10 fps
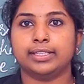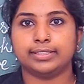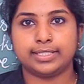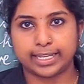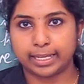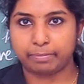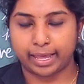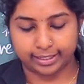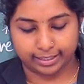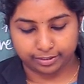The second
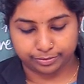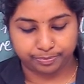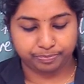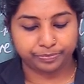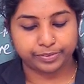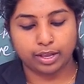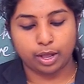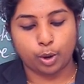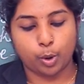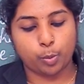paragraph.
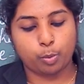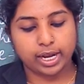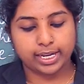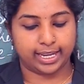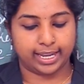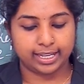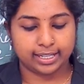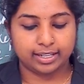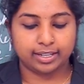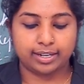One
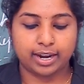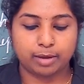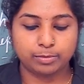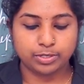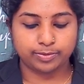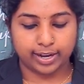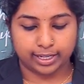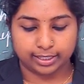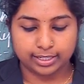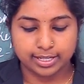day, Ramu's
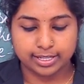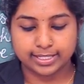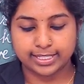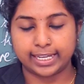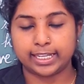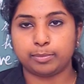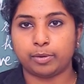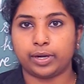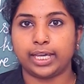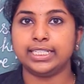father sent him
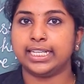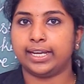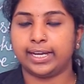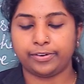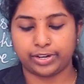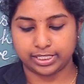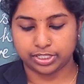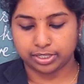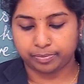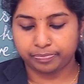on an
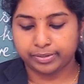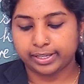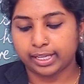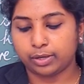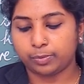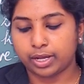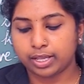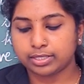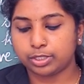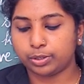errand. He
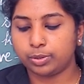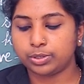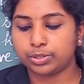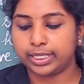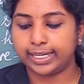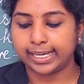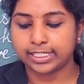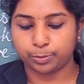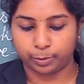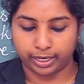was to go to the
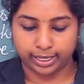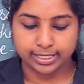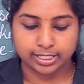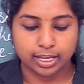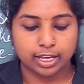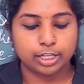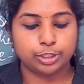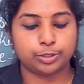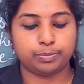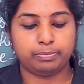next village
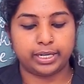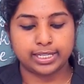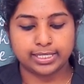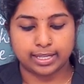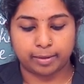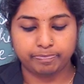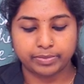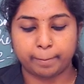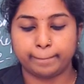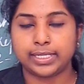to bring
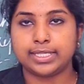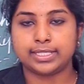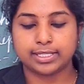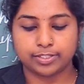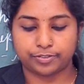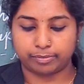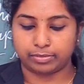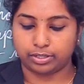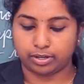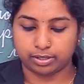some medicines from
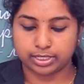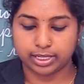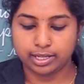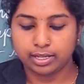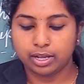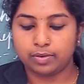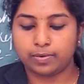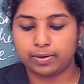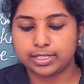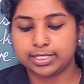the doctor
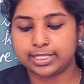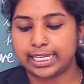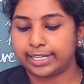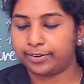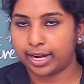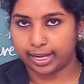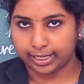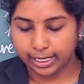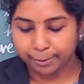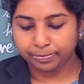for his sick
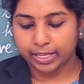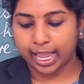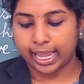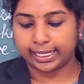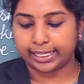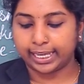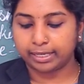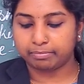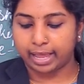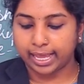granny and
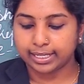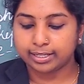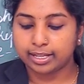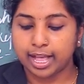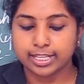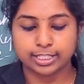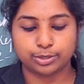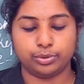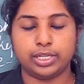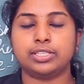get back as
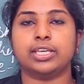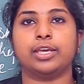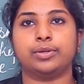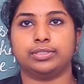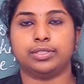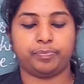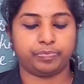soon as he could.